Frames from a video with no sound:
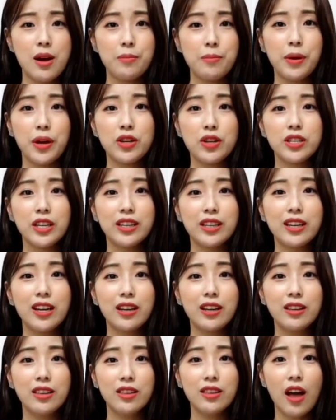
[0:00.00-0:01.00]
because it did
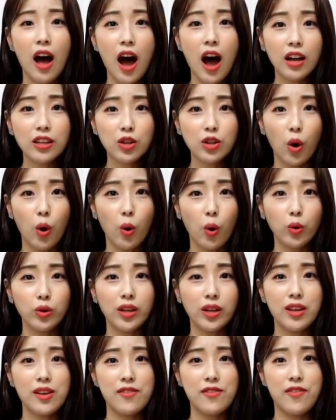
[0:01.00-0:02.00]
not
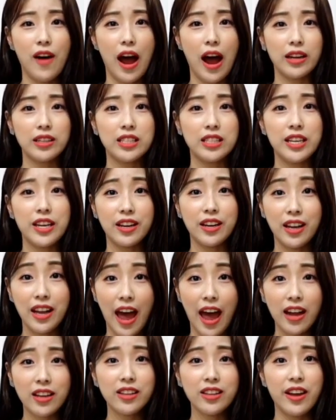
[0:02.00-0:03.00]
only divide the
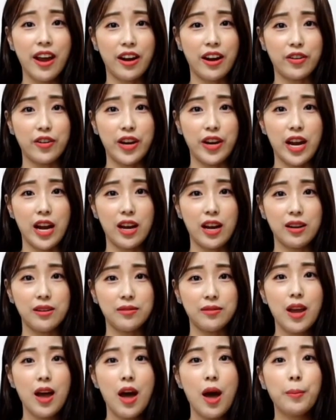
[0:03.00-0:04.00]
land area,
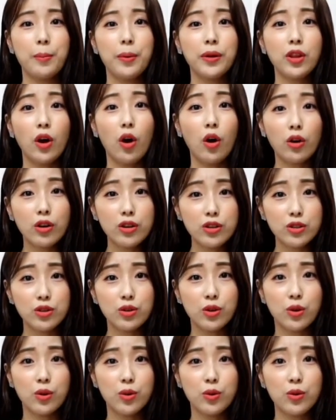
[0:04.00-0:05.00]
but
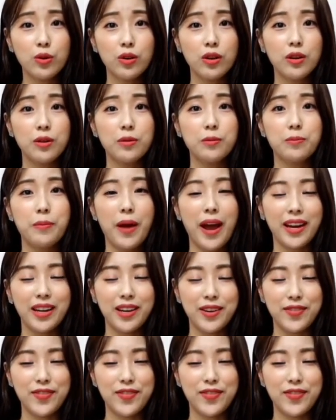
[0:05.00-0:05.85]
also many